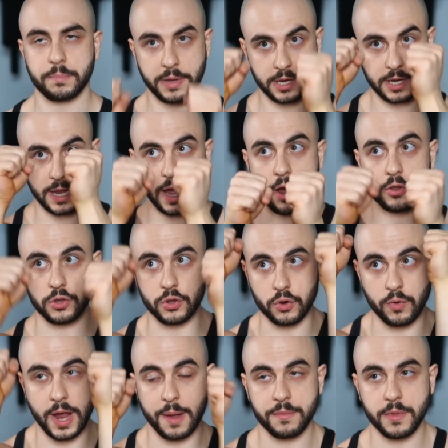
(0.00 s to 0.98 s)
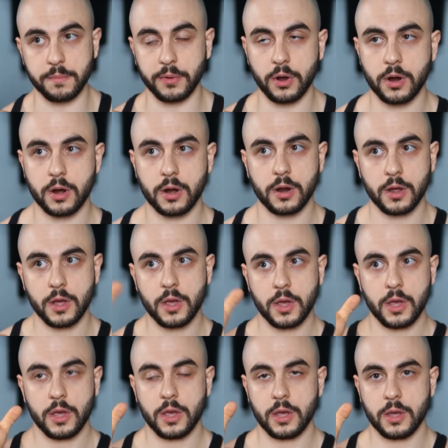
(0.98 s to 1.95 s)
depending how you grab the bar,
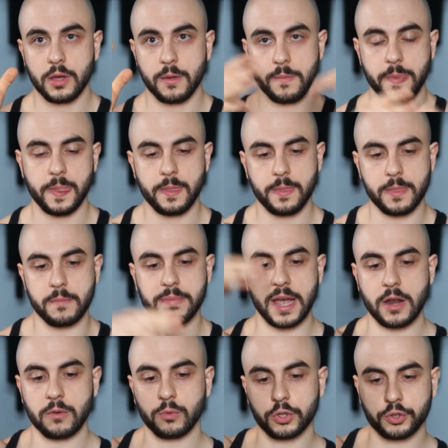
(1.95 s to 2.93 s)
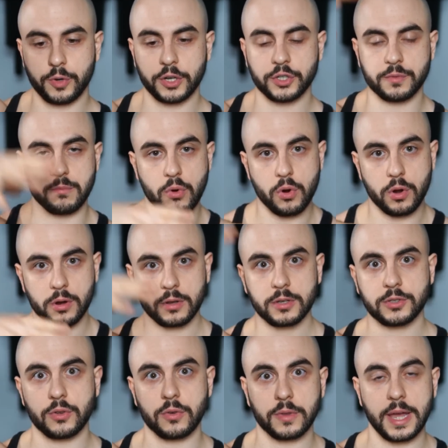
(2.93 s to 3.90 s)
the band will stretch more,
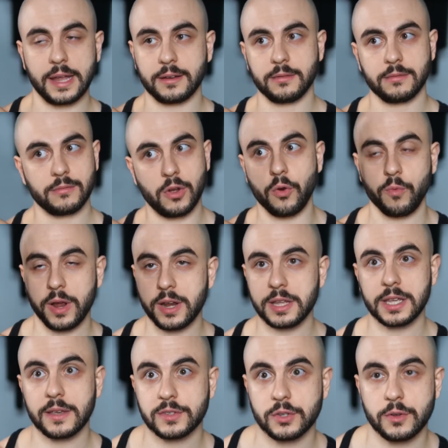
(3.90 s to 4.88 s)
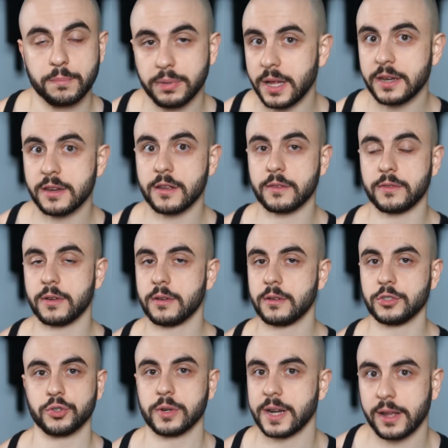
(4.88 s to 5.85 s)
so that already gives you plenty of
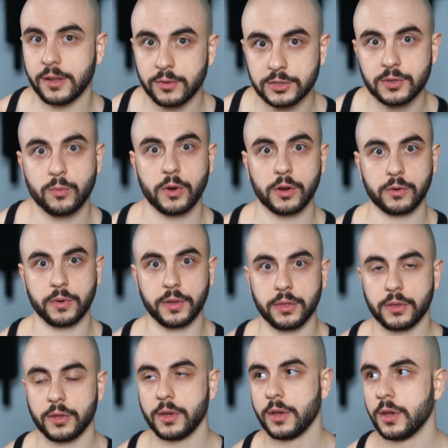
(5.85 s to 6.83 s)
joint angles to work with.